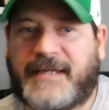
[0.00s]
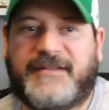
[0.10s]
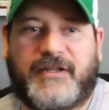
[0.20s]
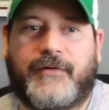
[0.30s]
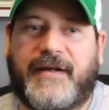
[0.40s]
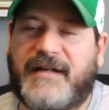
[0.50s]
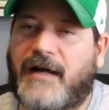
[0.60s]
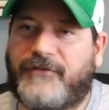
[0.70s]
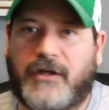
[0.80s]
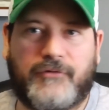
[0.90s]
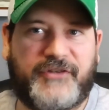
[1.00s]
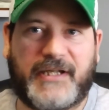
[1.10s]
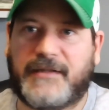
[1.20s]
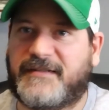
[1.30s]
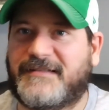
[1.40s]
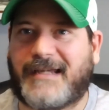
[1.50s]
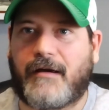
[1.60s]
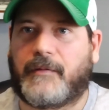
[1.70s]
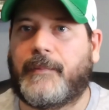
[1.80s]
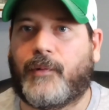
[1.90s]
I can tell you right now, if you go dig into
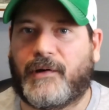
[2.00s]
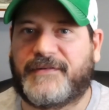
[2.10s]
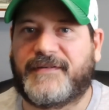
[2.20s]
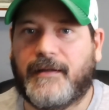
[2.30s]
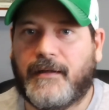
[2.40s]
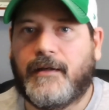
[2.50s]
scouting reports,